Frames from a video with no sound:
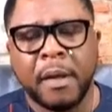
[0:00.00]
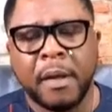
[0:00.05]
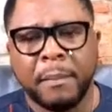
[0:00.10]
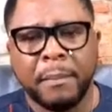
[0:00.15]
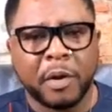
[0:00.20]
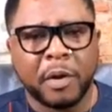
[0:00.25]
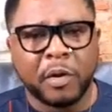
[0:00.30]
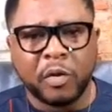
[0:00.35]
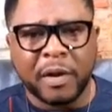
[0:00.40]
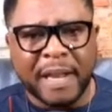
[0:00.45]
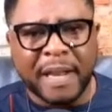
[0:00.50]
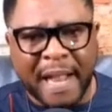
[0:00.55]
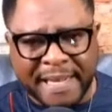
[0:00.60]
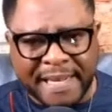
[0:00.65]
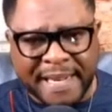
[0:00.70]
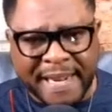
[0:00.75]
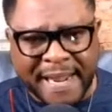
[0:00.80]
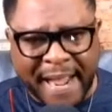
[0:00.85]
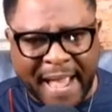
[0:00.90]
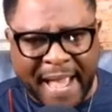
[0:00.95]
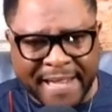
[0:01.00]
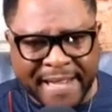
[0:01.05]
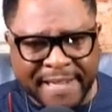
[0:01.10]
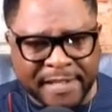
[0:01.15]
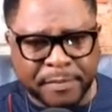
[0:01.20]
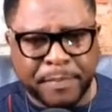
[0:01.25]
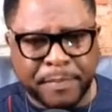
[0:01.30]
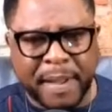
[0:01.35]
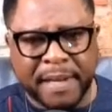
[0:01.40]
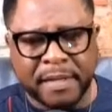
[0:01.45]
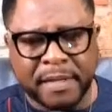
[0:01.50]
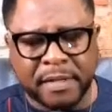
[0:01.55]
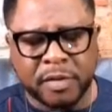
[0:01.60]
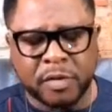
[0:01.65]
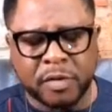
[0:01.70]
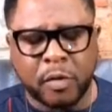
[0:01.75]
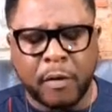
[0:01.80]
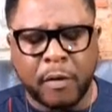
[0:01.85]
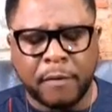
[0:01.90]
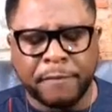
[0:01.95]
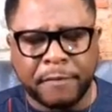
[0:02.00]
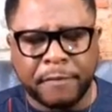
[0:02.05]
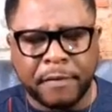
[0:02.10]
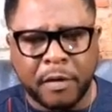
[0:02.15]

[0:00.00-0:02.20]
but not at the expense of